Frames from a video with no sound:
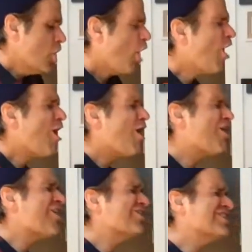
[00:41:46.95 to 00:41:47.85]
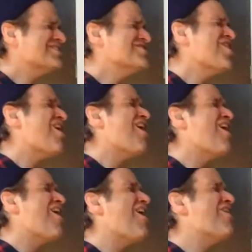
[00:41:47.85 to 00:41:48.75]
All in
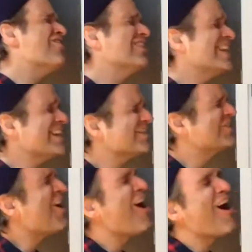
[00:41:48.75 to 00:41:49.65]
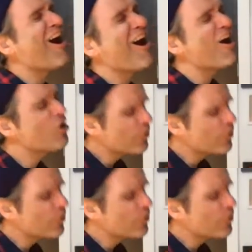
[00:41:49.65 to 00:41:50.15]
all is all